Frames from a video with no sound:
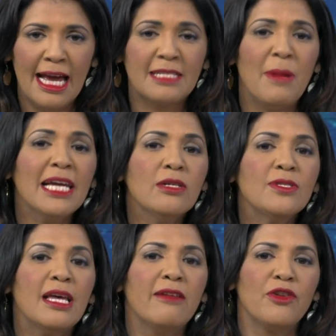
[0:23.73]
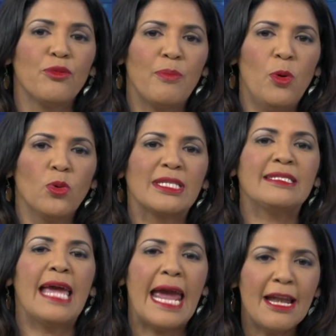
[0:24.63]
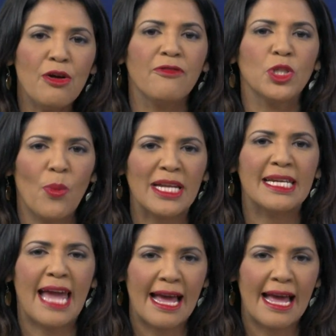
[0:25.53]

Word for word: As Mike O'Sullivan reports, 10 of the 20